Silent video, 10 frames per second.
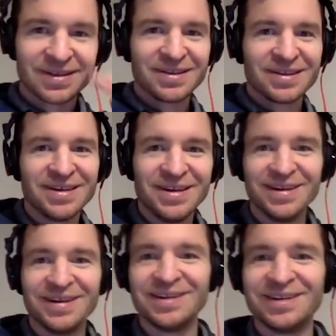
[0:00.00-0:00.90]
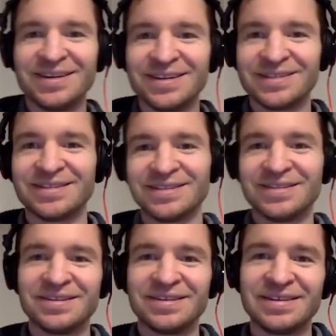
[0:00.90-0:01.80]

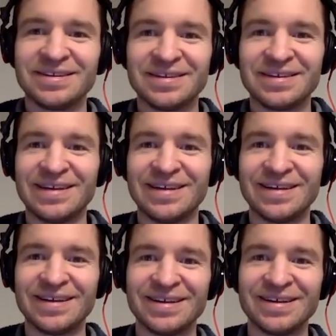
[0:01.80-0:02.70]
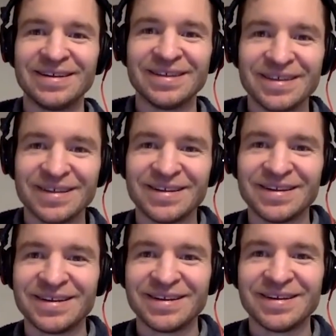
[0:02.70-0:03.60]

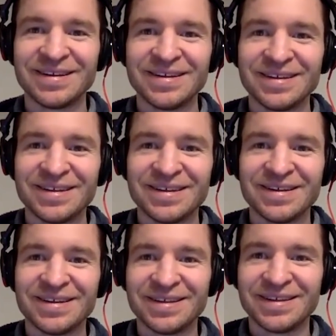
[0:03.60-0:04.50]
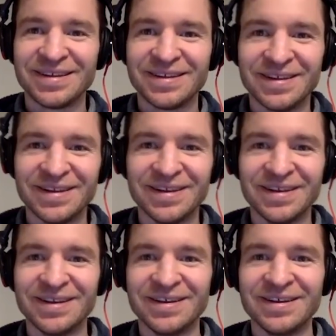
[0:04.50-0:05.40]

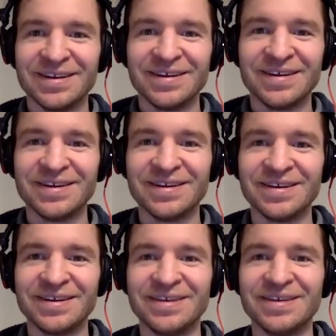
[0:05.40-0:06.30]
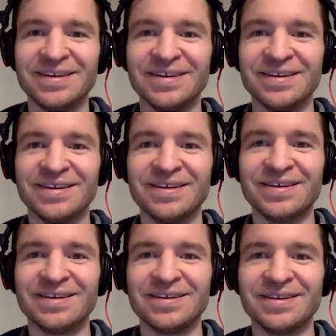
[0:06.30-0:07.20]

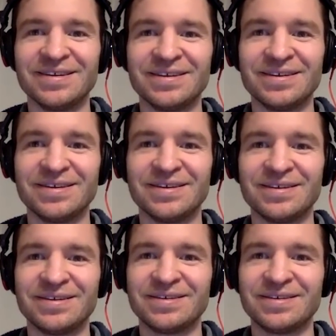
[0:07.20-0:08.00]
No words are spoken by the person on screen.